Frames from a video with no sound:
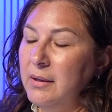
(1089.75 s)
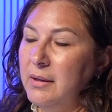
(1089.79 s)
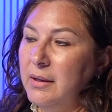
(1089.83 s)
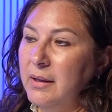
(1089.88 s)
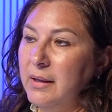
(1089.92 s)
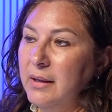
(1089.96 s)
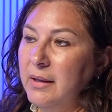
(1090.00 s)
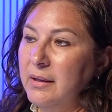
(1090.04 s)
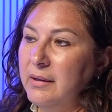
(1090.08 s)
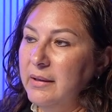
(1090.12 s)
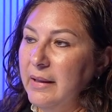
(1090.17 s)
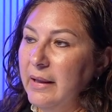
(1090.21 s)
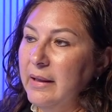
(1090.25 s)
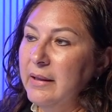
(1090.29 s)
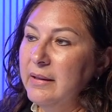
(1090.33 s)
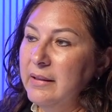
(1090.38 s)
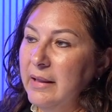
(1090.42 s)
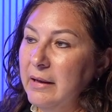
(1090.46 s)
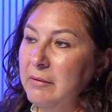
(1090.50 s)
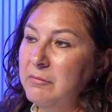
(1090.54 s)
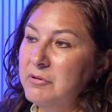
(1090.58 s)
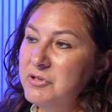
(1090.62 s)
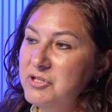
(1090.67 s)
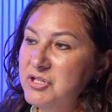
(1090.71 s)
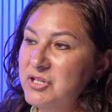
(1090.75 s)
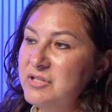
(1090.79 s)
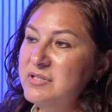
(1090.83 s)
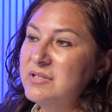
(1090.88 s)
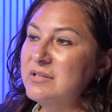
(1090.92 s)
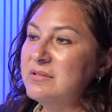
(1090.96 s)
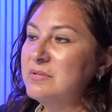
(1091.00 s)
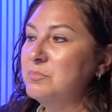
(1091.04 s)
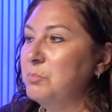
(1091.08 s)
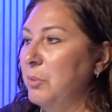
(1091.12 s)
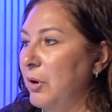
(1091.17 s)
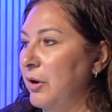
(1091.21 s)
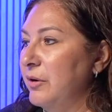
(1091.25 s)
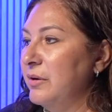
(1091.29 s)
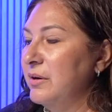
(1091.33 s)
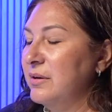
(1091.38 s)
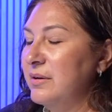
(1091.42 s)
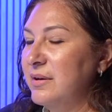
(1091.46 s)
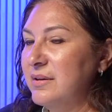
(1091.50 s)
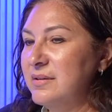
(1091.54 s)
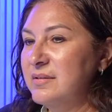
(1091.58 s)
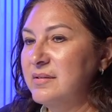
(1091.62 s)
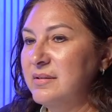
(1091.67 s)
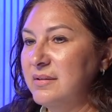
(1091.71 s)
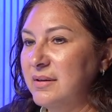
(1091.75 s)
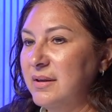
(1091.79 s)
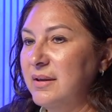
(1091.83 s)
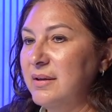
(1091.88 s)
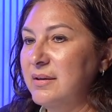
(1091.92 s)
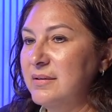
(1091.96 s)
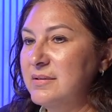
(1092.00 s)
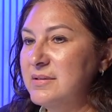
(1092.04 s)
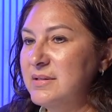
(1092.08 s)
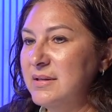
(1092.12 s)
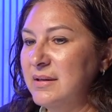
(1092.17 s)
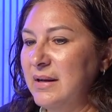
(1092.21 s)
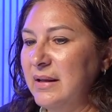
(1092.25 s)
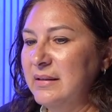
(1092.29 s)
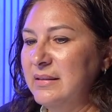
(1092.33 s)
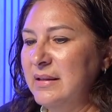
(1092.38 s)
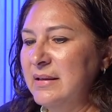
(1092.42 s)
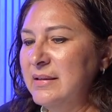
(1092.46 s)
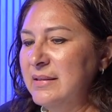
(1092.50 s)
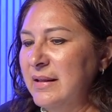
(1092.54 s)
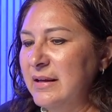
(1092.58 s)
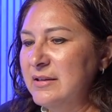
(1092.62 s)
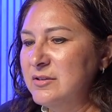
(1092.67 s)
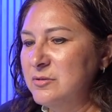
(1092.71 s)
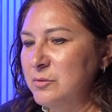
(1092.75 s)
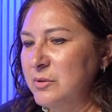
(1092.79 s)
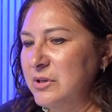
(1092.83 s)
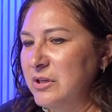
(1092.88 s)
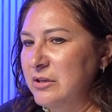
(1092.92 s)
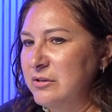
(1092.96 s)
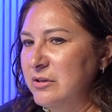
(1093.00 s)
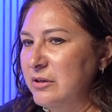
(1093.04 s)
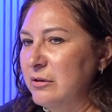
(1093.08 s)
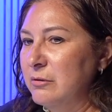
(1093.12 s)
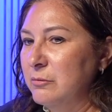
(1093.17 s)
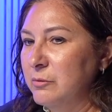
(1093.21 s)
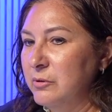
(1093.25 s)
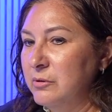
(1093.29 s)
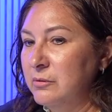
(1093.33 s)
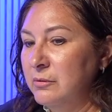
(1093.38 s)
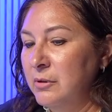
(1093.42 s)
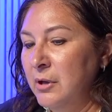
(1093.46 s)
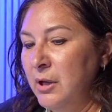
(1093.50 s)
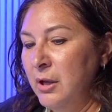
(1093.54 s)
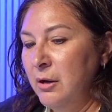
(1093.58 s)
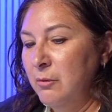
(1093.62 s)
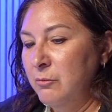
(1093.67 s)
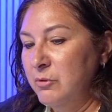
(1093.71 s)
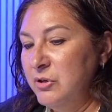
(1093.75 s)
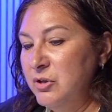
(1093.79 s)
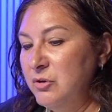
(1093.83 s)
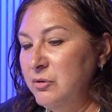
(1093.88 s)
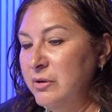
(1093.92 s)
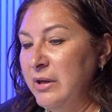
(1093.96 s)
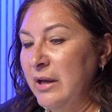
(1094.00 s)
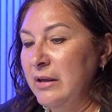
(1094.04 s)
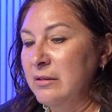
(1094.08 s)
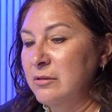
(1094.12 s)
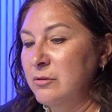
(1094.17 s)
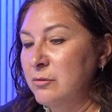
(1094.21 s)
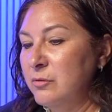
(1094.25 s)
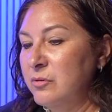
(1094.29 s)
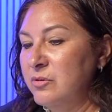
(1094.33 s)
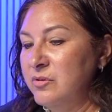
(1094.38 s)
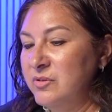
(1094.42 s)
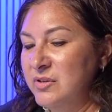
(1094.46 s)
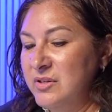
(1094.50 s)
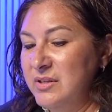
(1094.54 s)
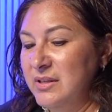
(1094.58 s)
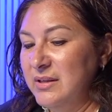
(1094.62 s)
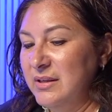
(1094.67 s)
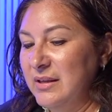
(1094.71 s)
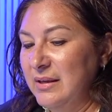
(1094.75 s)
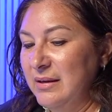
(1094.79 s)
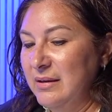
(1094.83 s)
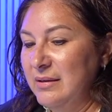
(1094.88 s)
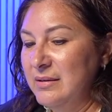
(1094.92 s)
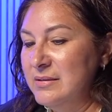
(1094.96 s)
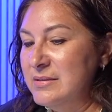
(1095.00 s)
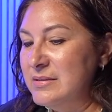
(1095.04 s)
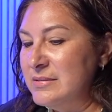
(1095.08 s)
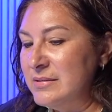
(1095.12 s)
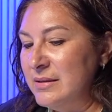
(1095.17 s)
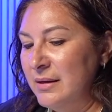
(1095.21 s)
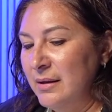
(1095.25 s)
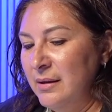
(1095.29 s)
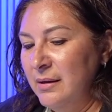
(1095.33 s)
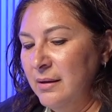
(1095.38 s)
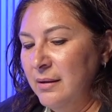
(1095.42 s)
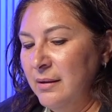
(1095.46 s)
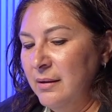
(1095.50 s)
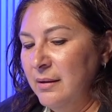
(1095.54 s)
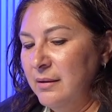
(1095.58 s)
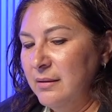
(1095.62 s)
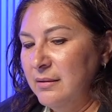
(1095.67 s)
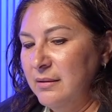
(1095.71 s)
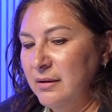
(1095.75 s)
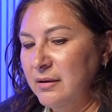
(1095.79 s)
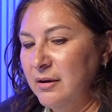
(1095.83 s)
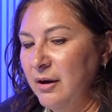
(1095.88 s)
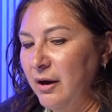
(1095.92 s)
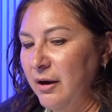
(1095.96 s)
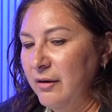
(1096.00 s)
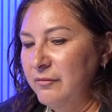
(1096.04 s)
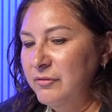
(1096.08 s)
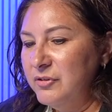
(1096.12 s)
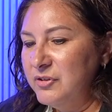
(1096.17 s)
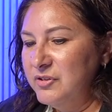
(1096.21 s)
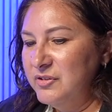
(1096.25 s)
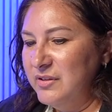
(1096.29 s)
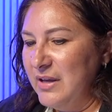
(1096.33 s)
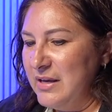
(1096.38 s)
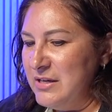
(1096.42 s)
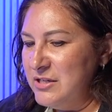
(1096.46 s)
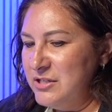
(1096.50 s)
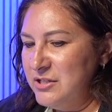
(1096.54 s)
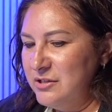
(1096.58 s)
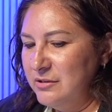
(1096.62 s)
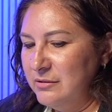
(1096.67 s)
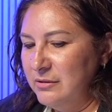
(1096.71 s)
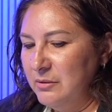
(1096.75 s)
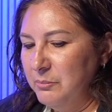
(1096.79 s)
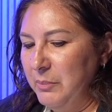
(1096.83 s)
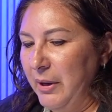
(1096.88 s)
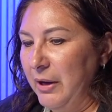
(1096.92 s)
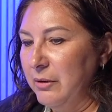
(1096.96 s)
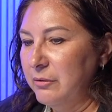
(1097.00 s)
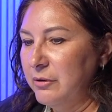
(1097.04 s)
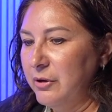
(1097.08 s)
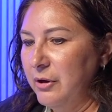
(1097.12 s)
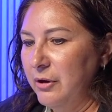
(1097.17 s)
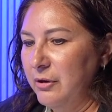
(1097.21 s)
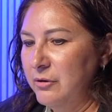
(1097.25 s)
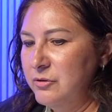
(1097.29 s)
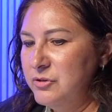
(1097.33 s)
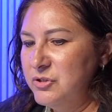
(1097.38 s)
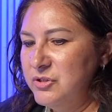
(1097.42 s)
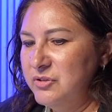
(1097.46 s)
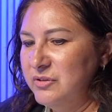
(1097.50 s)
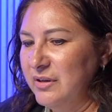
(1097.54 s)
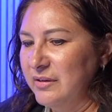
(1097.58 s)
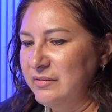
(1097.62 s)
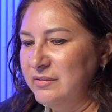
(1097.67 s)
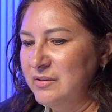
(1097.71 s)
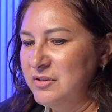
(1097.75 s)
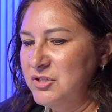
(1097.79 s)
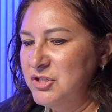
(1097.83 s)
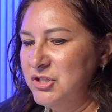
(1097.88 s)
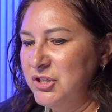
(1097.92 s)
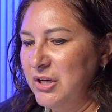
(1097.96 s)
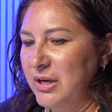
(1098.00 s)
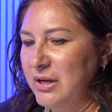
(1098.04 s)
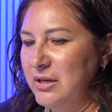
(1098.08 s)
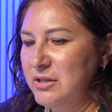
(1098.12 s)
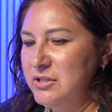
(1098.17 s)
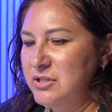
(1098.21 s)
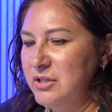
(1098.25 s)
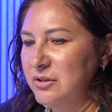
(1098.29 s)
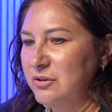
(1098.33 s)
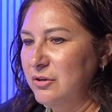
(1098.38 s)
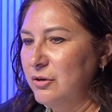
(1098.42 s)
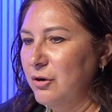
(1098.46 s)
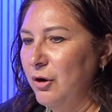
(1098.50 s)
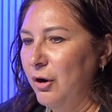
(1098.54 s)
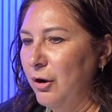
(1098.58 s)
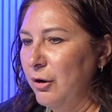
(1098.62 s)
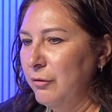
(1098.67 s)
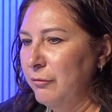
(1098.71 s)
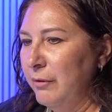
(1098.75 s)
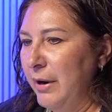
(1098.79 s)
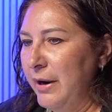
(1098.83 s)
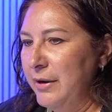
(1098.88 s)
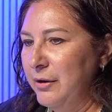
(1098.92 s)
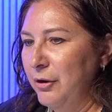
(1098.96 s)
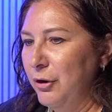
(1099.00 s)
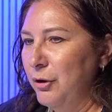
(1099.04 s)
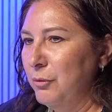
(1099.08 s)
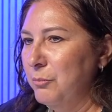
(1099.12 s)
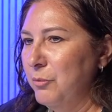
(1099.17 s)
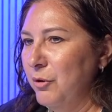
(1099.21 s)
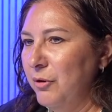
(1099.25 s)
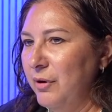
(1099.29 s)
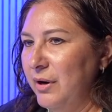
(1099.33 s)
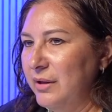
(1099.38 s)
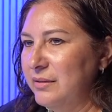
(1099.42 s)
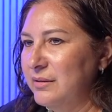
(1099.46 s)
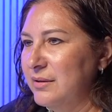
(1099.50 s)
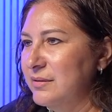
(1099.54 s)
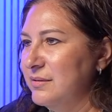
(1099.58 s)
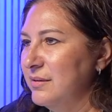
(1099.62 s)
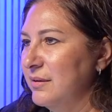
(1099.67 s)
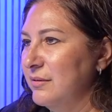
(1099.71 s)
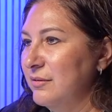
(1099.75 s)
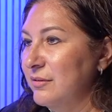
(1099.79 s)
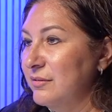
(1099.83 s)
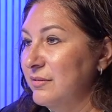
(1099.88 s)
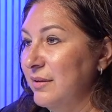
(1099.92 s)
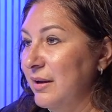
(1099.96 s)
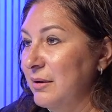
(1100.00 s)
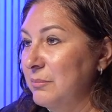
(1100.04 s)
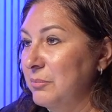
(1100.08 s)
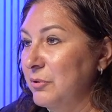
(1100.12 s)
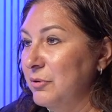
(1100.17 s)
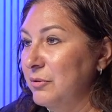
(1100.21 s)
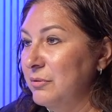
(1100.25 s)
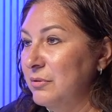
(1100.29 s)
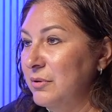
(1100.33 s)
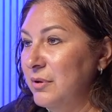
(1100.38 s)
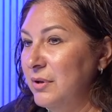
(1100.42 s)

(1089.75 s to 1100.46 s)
And they were just as bought in as the kids. And I think that's what you do when you get through to the kids. The conversation about coach doesn't change in the car ride home or at the dinner table.